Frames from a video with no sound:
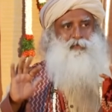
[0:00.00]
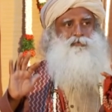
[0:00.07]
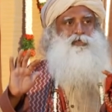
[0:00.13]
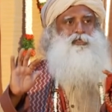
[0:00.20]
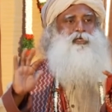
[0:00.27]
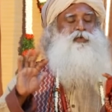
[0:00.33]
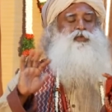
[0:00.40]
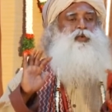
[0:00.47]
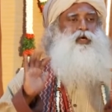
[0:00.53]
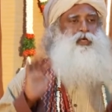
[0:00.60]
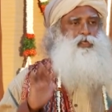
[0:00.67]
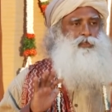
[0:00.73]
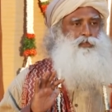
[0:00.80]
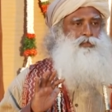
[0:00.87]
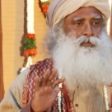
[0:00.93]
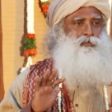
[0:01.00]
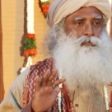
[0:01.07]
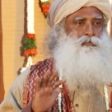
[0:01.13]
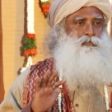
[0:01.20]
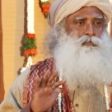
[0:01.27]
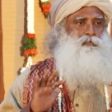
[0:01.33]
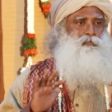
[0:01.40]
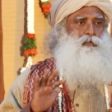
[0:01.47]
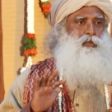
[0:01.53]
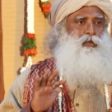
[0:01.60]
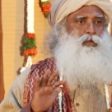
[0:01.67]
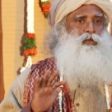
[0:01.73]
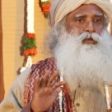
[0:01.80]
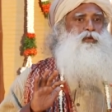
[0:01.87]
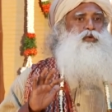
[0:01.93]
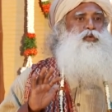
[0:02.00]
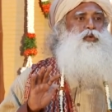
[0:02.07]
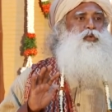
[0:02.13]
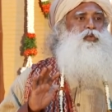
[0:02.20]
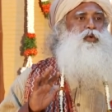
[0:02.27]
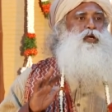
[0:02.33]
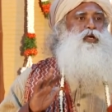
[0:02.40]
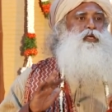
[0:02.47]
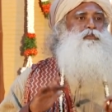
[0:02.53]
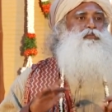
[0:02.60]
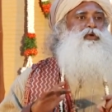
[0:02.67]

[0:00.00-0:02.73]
of it and work it, you would work it